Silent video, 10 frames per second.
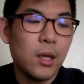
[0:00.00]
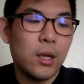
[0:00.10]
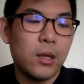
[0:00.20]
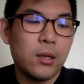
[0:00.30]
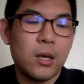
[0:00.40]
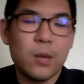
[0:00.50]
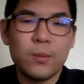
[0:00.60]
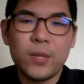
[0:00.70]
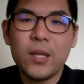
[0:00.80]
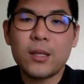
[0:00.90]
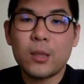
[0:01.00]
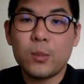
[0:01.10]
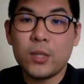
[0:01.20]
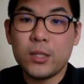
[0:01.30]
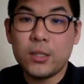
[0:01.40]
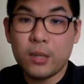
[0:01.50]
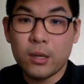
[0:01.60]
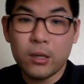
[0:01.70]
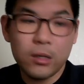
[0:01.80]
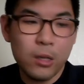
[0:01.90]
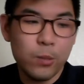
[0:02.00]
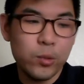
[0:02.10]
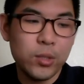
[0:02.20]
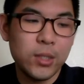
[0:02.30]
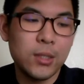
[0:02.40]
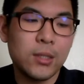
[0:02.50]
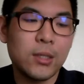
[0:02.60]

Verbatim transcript: And um, that can be done um, using the,